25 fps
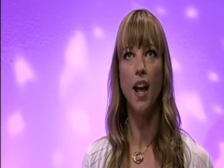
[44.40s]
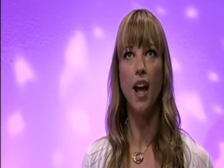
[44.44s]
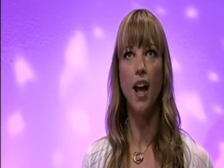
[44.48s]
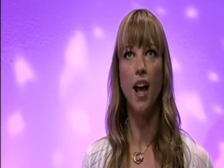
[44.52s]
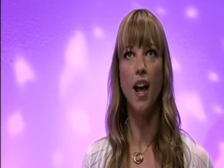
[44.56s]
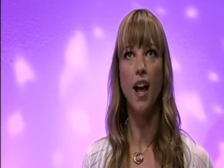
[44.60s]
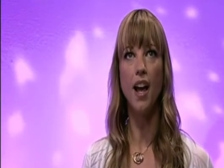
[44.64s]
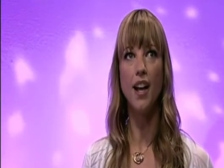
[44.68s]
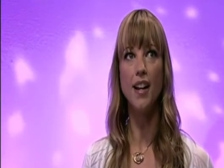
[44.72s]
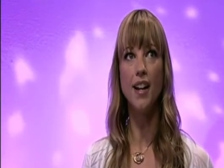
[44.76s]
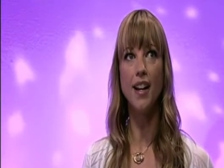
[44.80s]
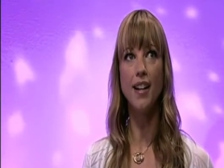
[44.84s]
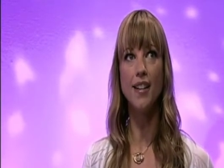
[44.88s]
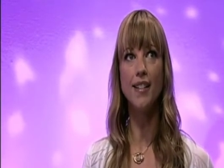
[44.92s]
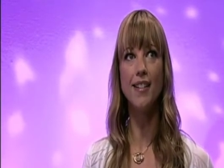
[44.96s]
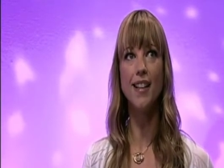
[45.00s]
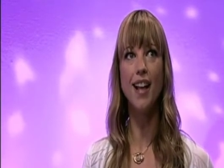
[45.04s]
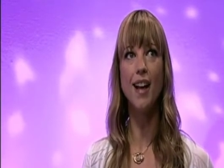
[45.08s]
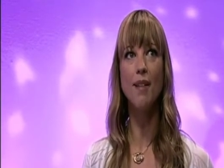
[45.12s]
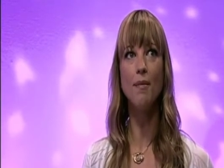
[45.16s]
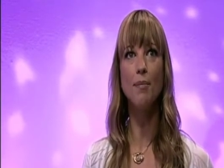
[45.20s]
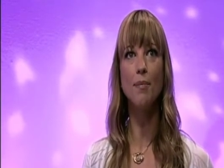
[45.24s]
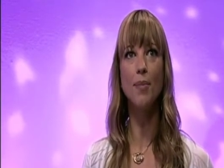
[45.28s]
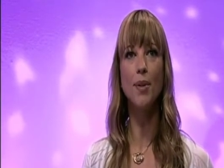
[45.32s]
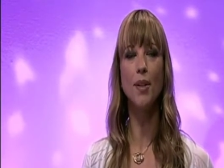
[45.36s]
Uh, an
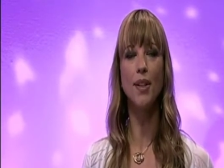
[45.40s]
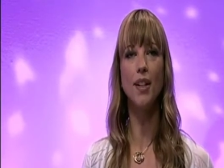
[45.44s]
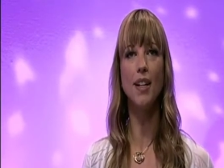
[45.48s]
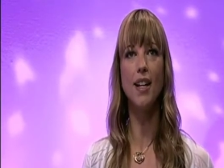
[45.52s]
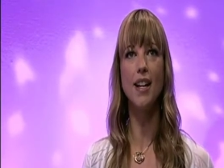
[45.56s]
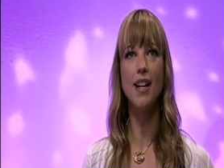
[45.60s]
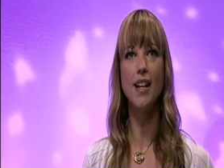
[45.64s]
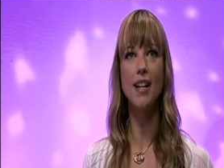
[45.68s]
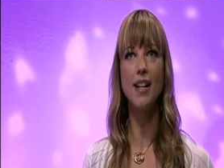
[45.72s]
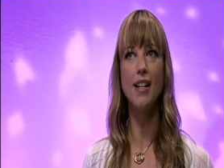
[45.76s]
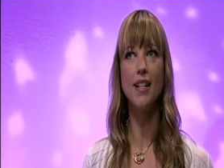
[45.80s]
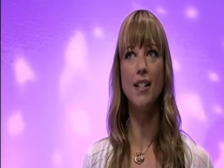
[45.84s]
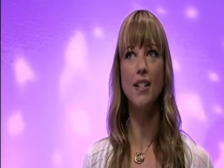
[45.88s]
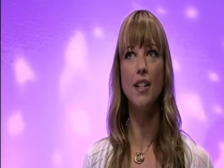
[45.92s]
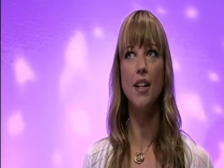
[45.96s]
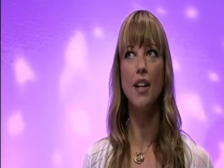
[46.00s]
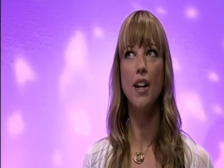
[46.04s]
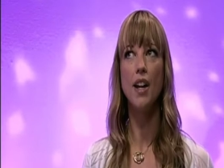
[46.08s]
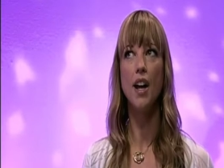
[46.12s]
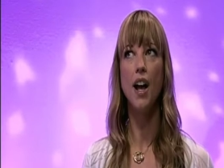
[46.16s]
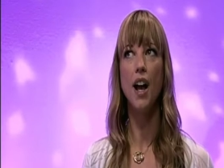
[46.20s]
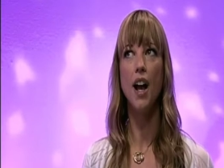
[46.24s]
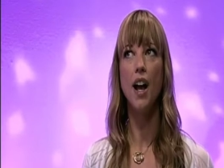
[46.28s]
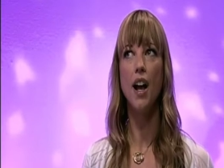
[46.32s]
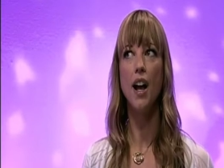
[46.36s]
example is
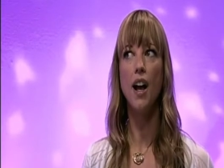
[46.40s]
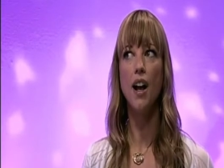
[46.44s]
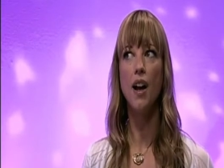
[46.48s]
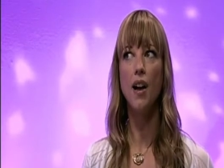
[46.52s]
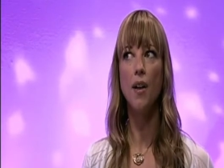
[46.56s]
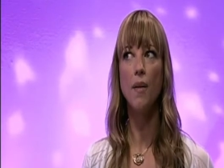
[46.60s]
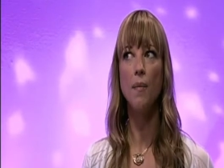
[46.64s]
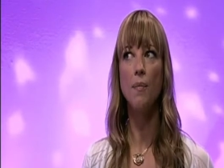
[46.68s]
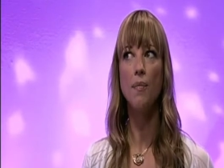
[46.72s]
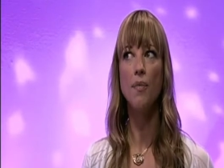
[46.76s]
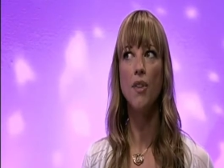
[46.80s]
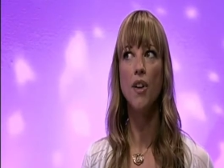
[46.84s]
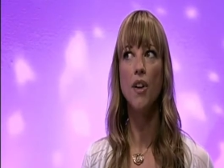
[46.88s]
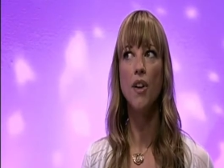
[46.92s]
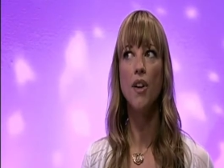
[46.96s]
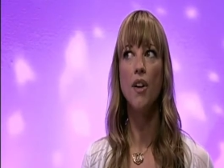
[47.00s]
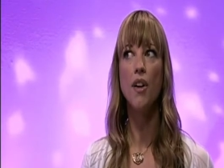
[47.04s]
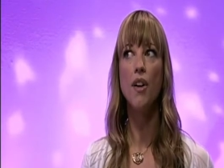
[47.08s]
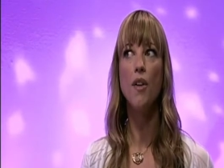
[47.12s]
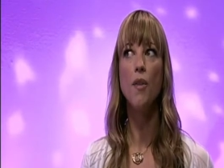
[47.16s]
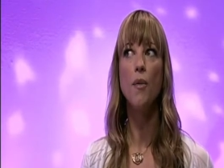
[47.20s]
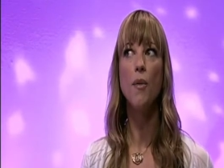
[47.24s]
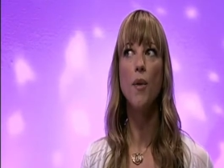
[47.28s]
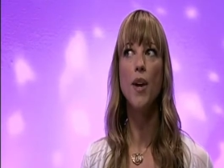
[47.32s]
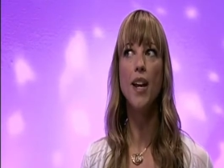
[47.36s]
um,
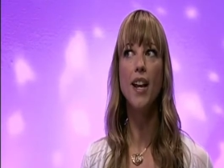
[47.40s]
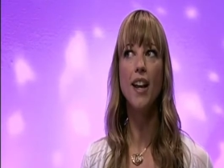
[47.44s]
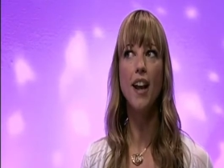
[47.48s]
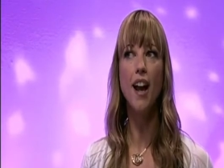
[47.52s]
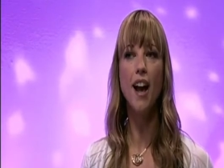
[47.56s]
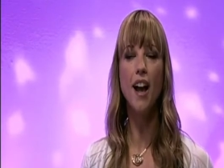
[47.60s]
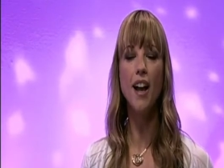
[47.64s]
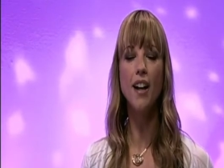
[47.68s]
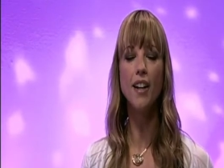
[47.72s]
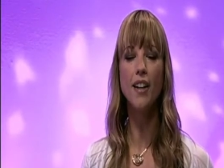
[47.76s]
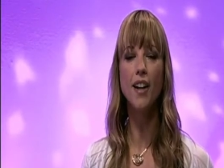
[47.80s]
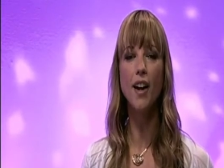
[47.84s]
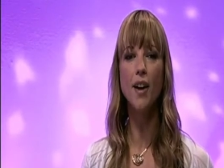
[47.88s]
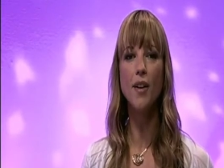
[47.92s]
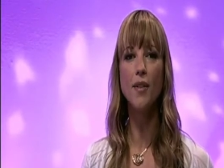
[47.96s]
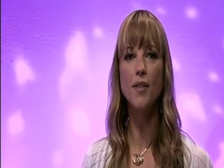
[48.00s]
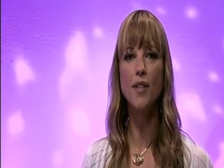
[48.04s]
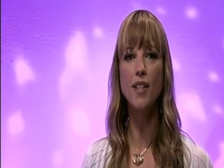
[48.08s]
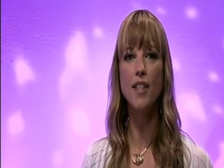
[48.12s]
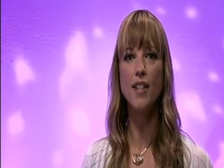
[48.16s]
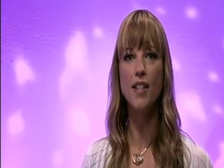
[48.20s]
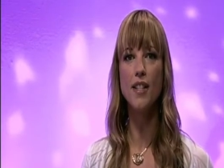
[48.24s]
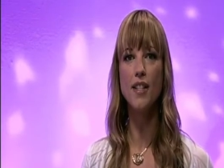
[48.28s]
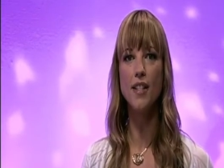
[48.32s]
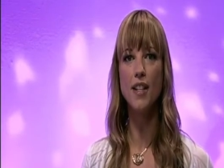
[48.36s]
we can't go
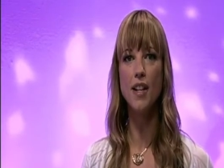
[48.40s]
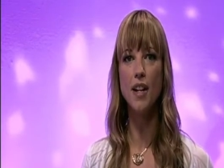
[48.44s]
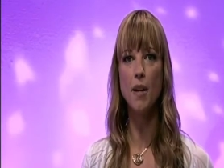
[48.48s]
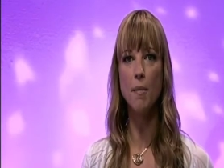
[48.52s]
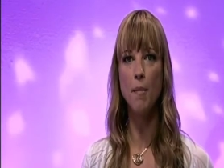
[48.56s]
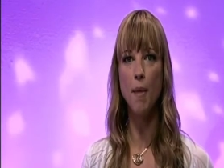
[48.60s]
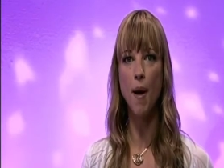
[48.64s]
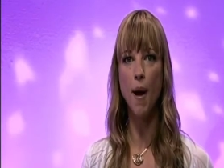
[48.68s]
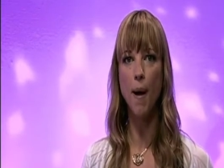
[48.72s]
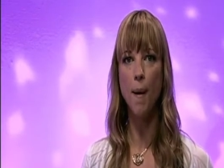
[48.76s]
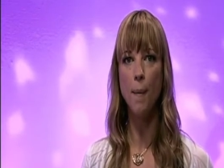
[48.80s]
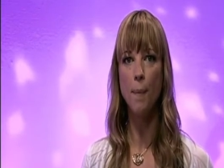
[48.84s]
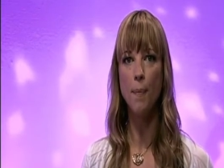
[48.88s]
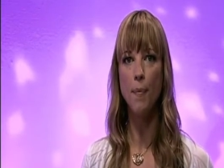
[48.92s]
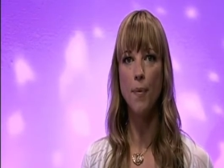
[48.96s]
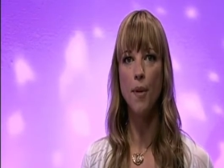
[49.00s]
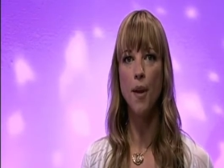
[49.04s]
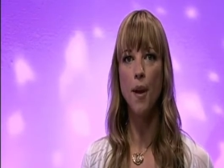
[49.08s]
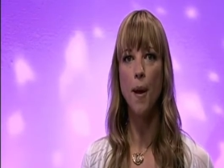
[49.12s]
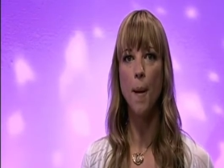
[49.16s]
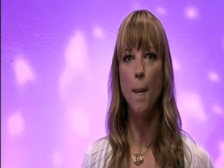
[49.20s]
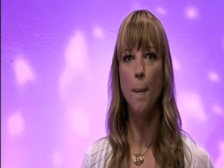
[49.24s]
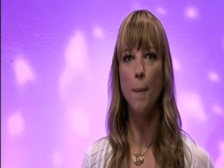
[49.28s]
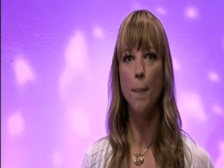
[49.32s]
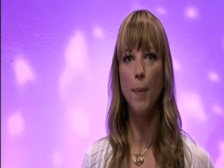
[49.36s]
to the cinema
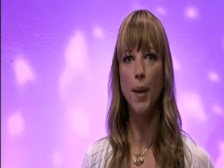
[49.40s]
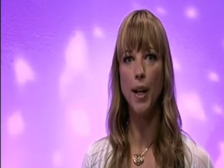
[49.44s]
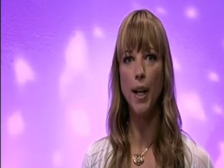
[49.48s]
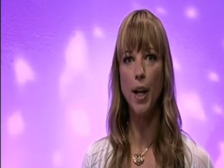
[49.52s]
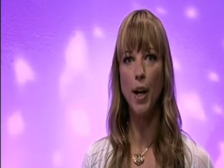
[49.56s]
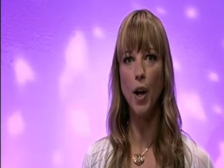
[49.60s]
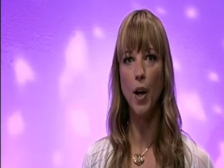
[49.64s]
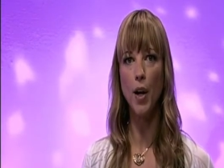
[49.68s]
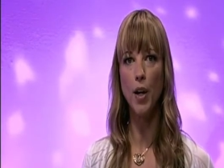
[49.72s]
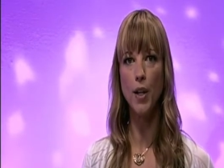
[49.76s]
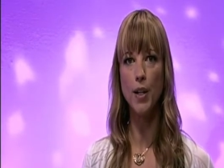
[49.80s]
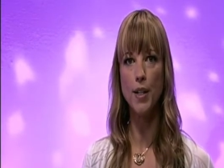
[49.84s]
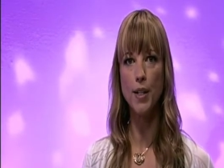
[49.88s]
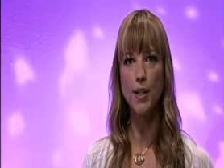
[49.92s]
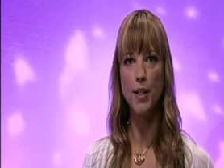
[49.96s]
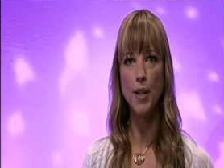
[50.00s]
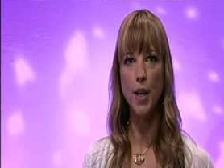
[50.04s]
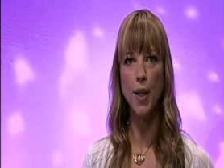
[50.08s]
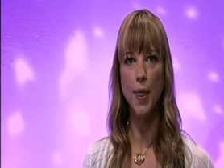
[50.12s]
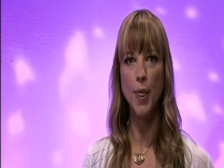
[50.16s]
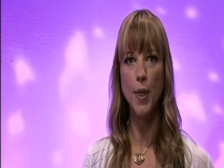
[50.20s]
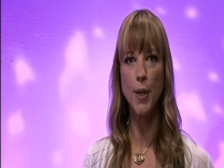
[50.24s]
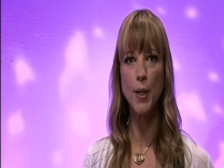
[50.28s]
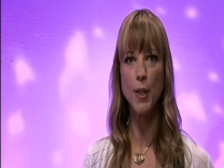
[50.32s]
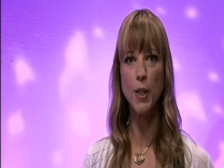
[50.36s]
because
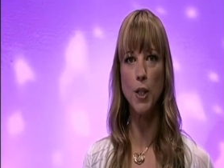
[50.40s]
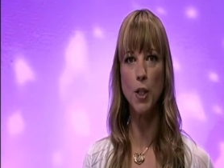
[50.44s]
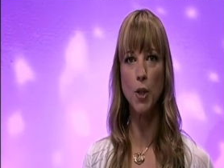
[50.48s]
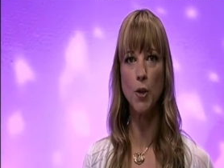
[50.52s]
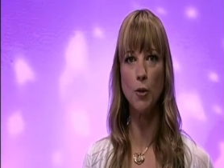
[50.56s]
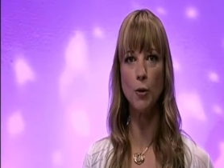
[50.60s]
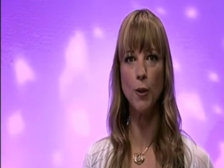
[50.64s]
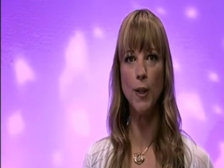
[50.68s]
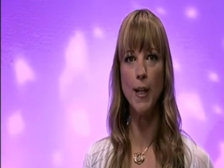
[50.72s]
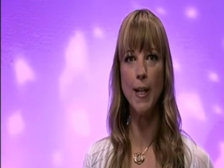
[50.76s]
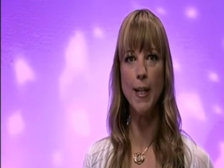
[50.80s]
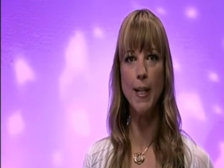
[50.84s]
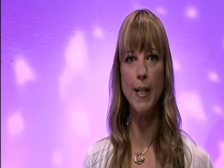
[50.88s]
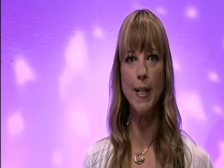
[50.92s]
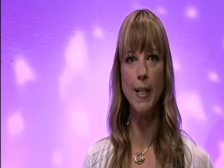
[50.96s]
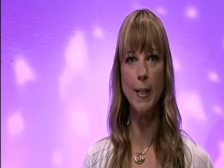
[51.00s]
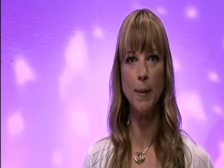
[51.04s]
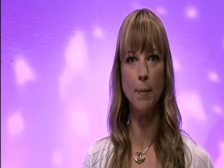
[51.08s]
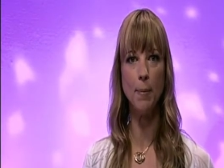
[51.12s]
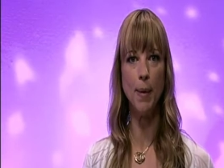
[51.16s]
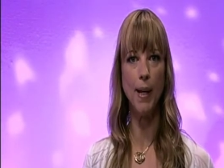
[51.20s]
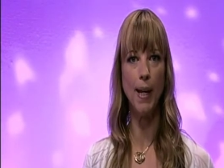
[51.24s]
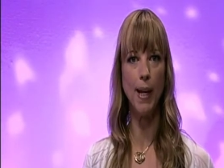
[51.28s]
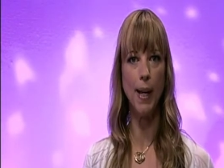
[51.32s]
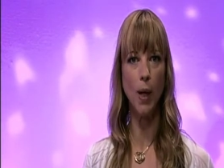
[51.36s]
the screen is
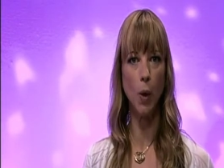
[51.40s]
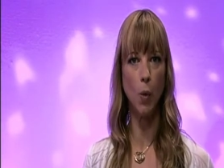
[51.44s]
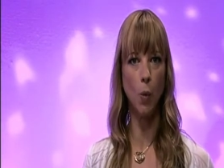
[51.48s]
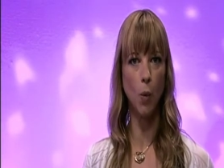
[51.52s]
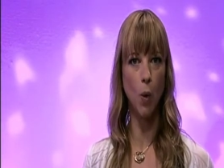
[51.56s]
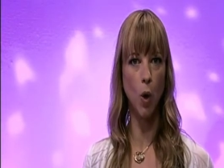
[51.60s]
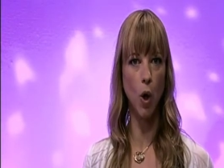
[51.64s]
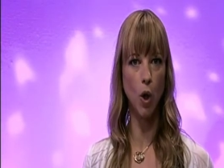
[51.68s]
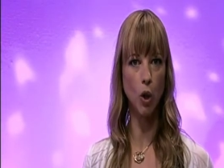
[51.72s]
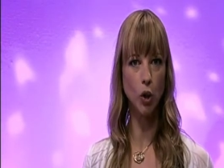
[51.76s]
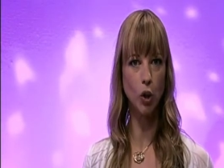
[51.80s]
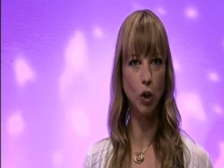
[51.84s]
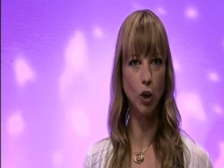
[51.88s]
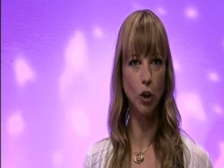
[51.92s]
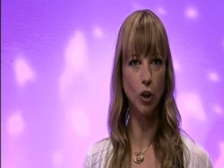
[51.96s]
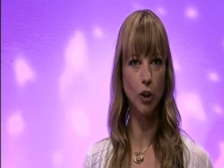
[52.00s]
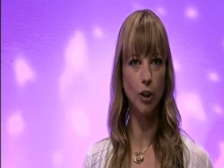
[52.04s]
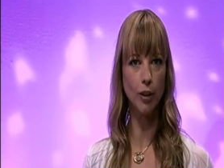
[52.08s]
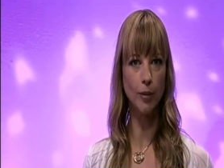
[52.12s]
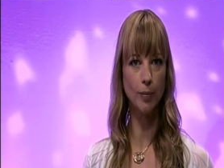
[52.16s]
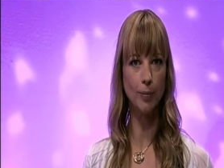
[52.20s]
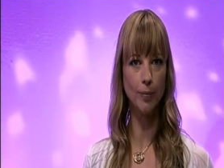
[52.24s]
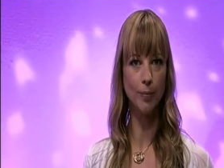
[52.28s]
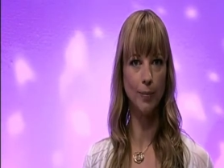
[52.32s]
being washed.